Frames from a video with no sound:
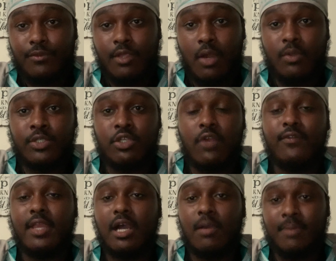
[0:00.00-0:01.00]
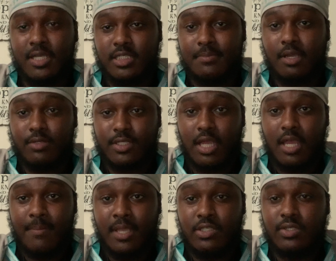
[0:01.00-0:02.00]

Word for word: You know, we're serving Yahweh Shai, man.